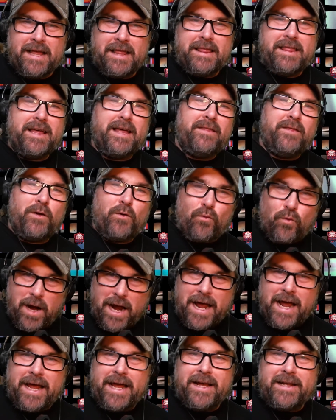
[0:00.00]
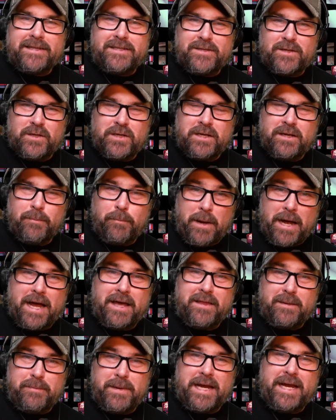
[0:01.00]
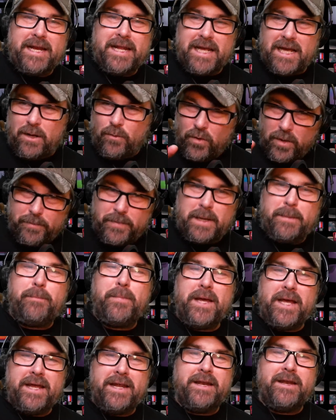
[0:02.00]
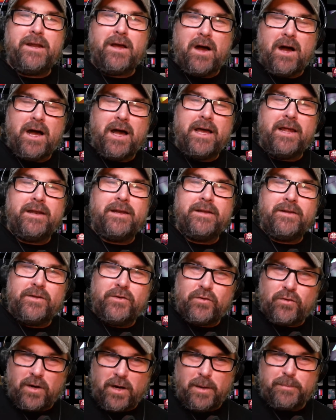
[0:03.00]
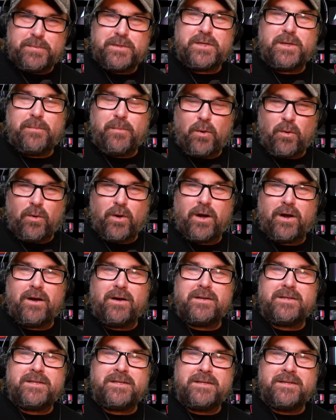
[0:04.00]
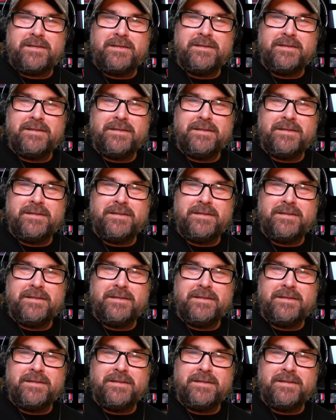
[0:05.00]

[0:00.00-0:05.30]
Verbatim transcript: then the riots by the media would be pinned on Trump supporters.